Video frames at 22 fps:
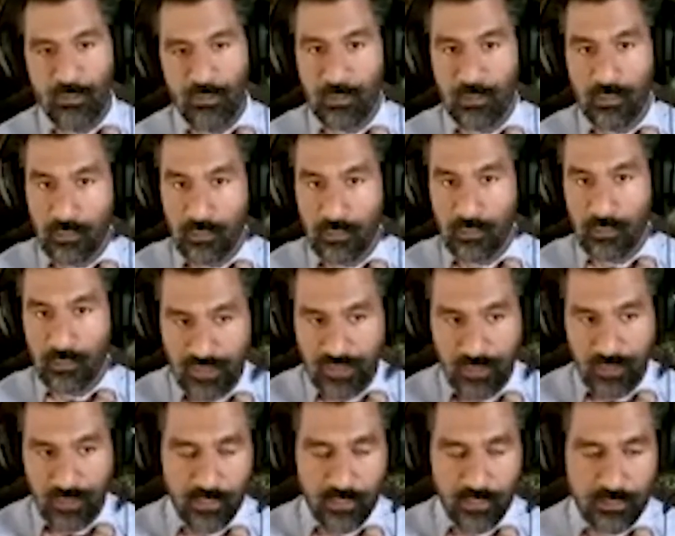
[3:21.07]

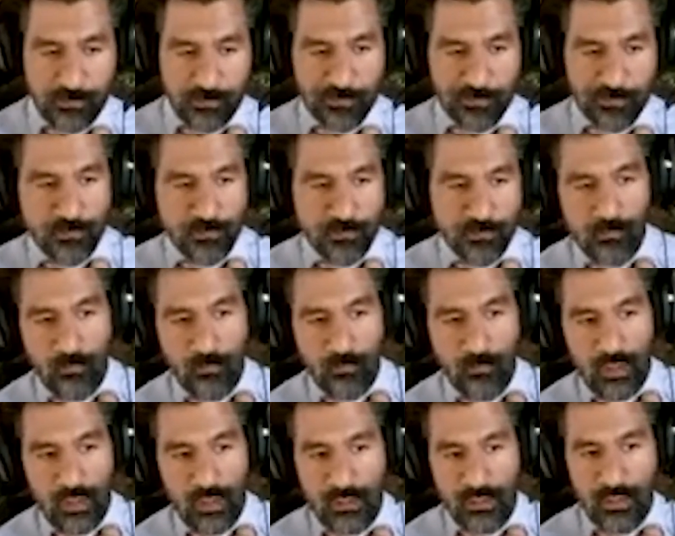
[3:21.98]
Example,
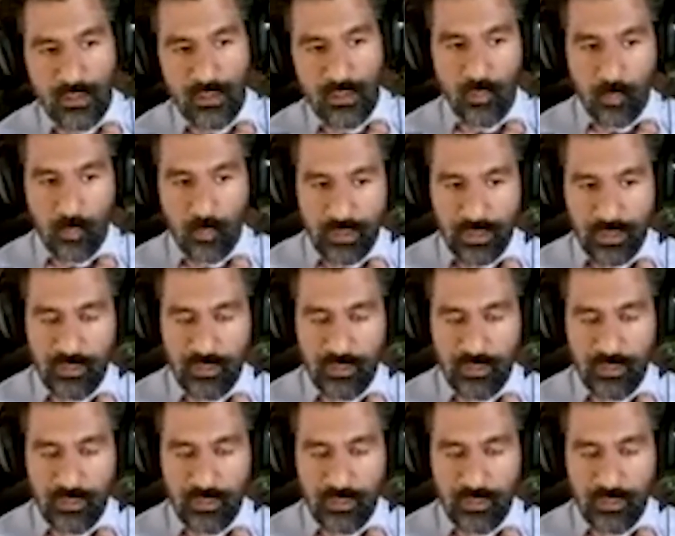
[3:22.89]
number one,